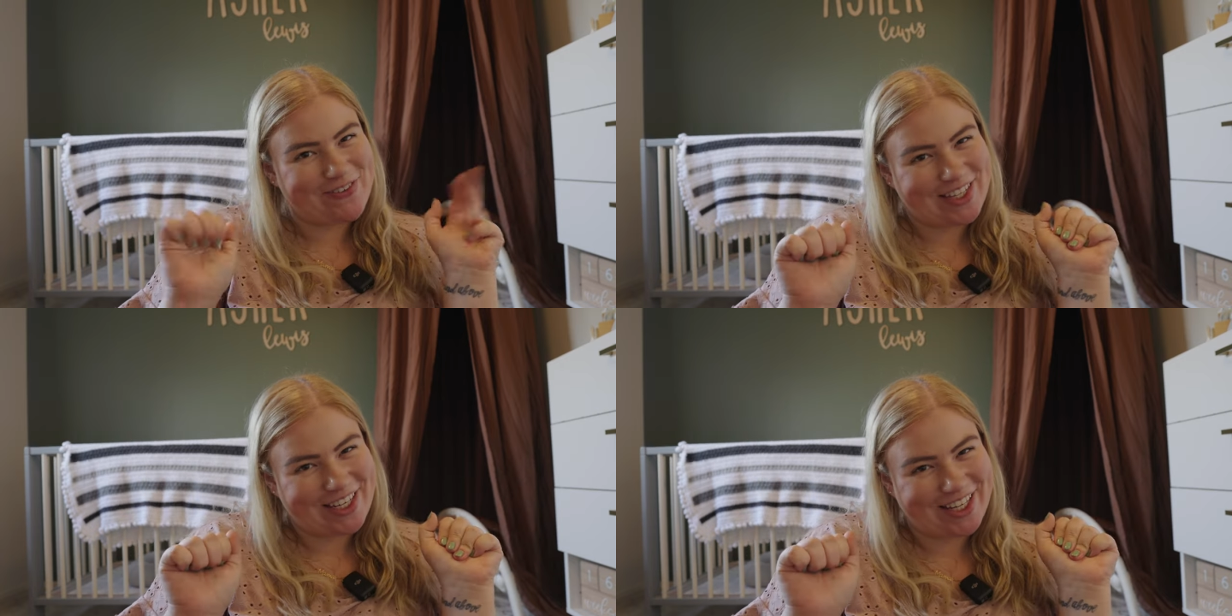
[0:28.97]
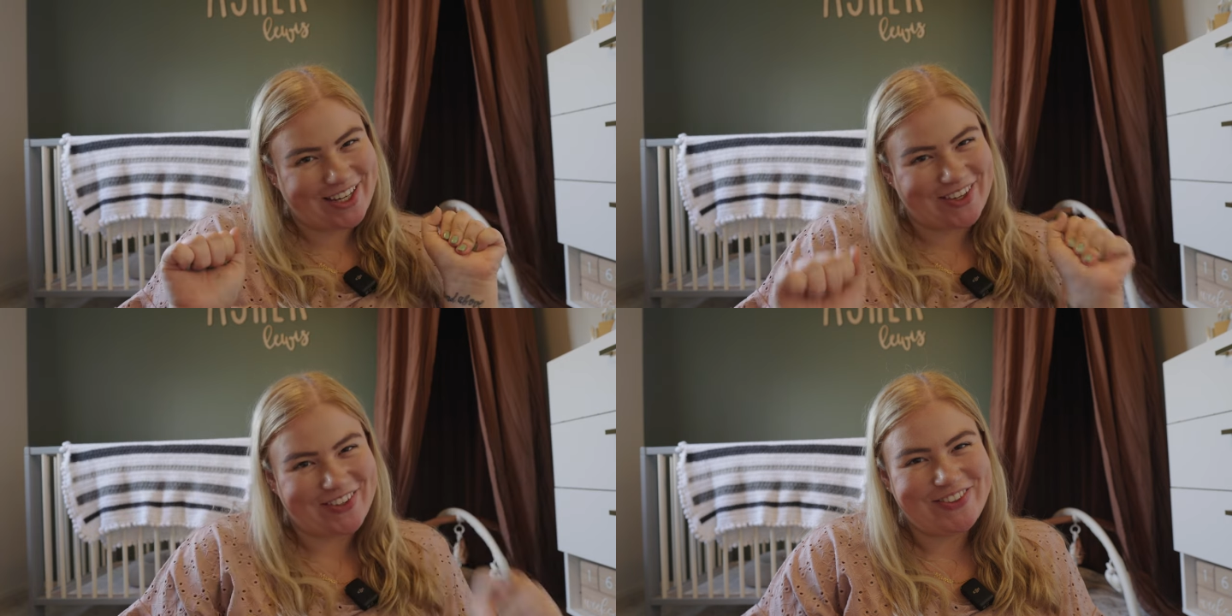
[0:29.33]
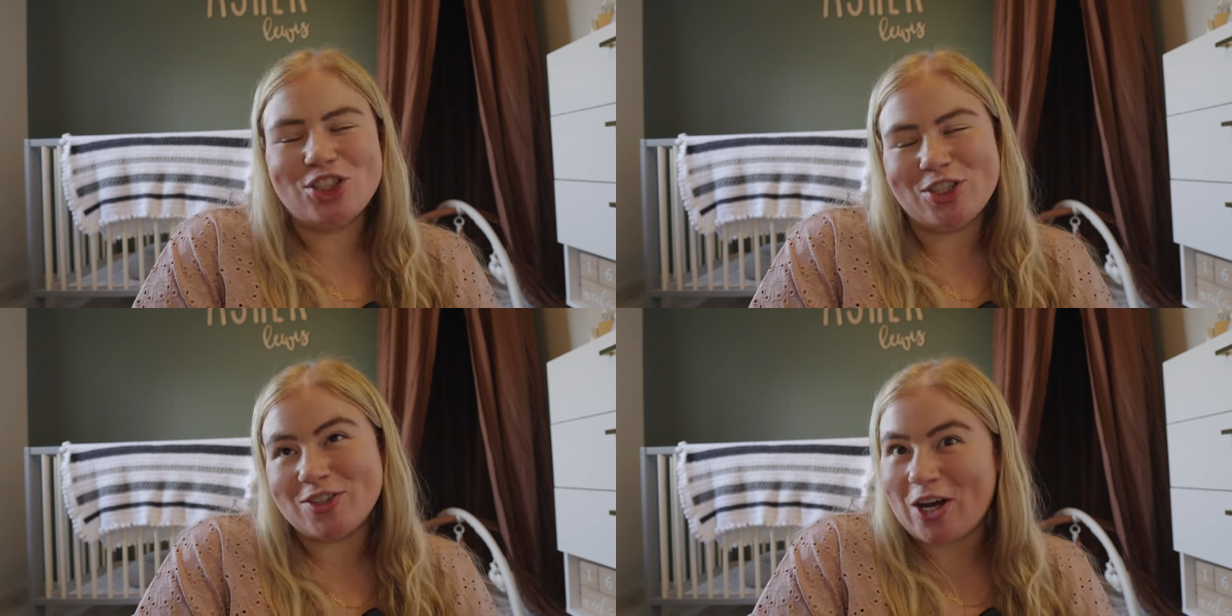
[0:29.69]
video.
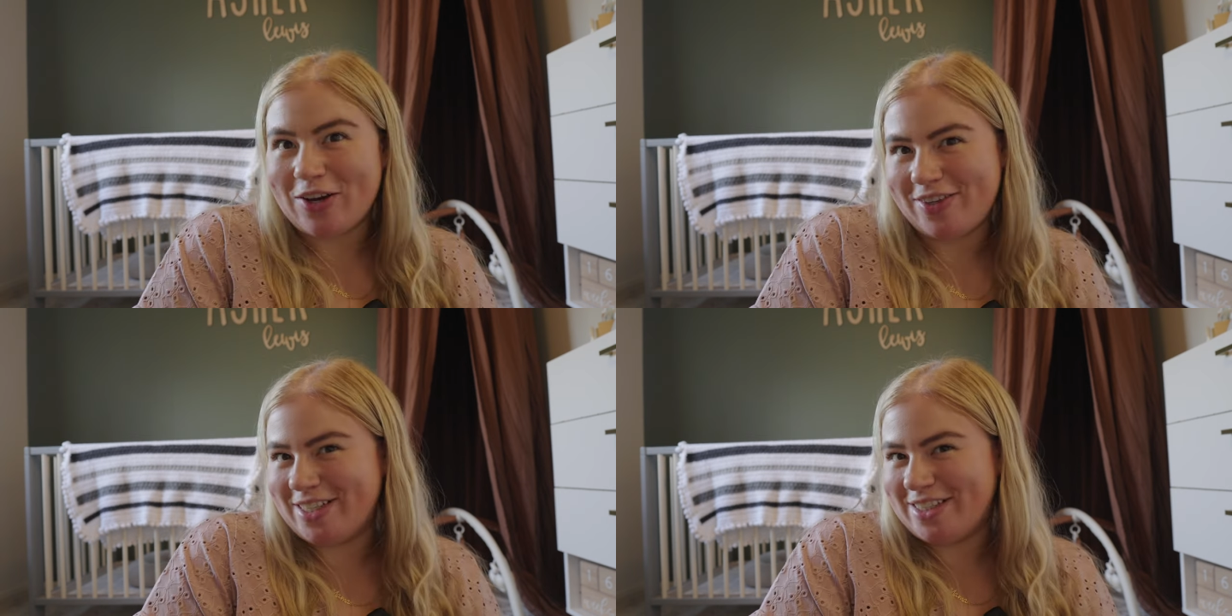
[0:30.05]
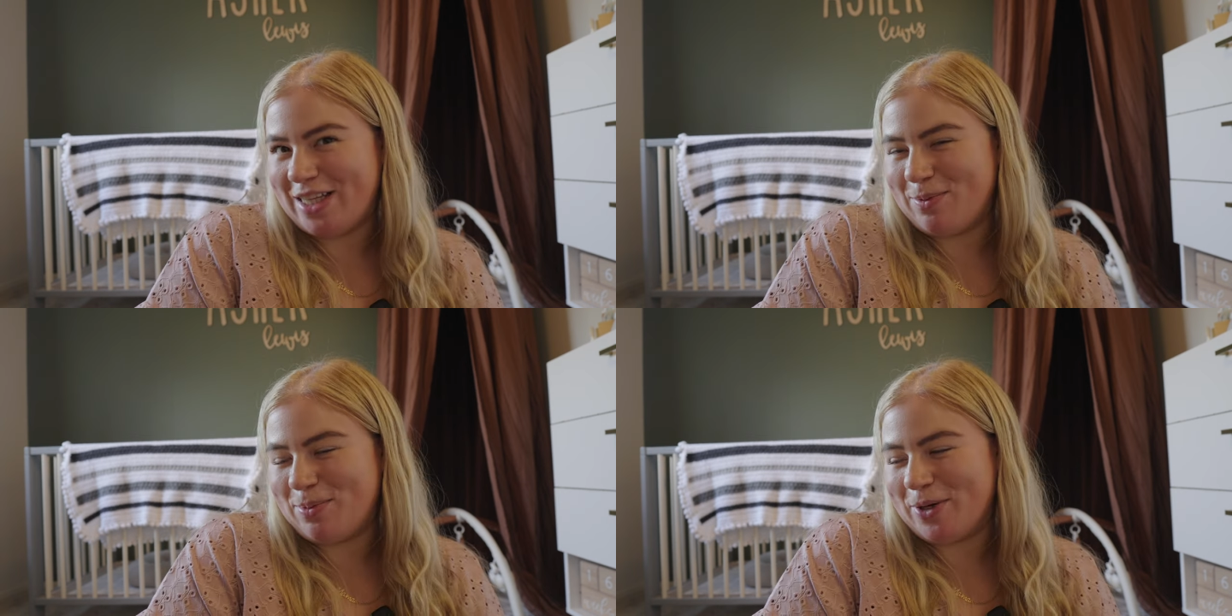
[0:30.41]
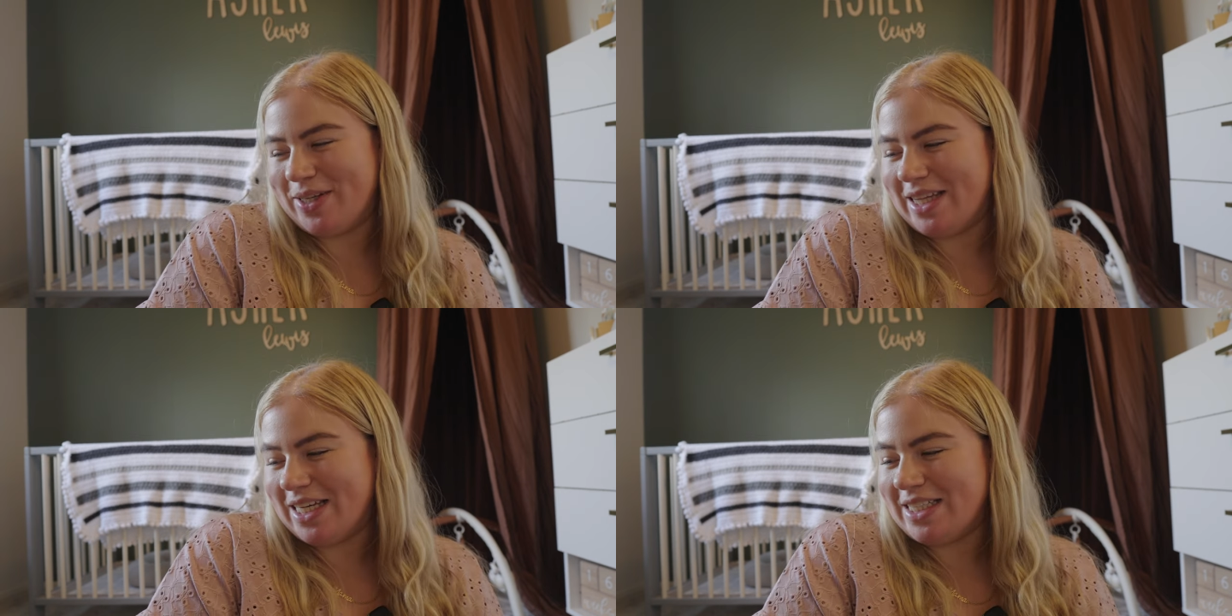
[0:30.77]
Joe's obviously the pro
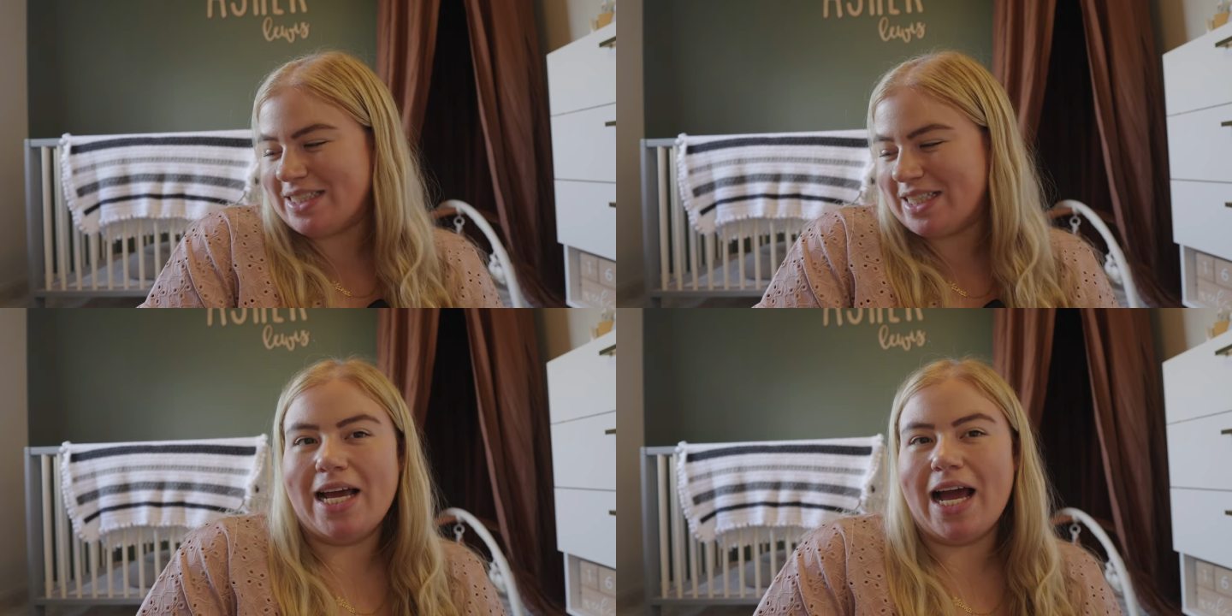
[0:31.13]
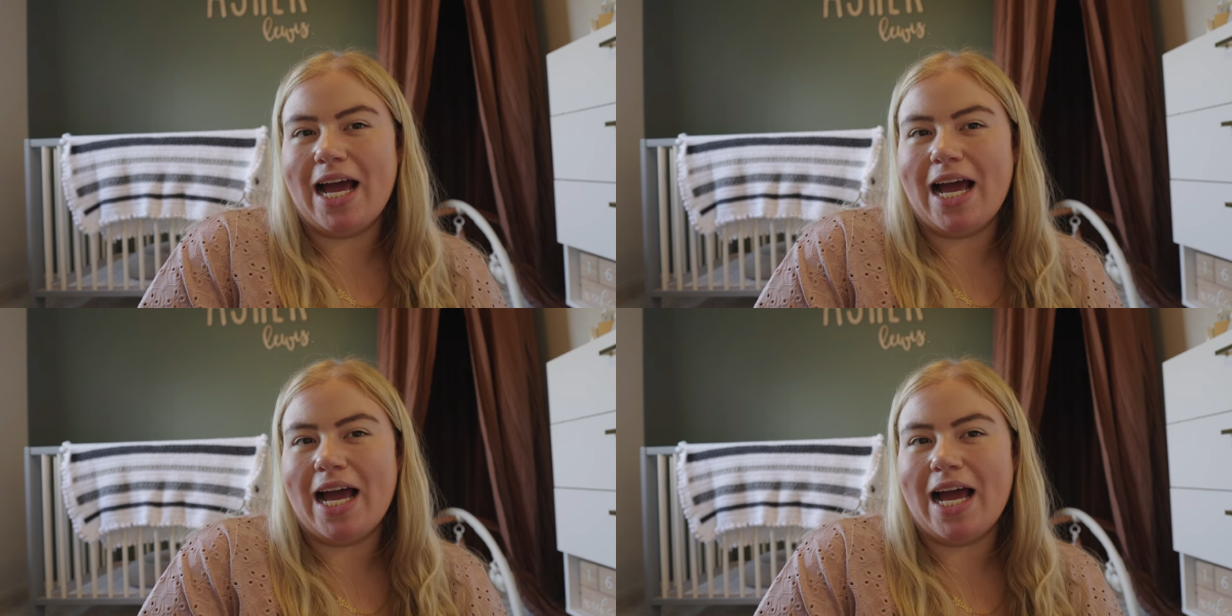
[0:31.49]
at this.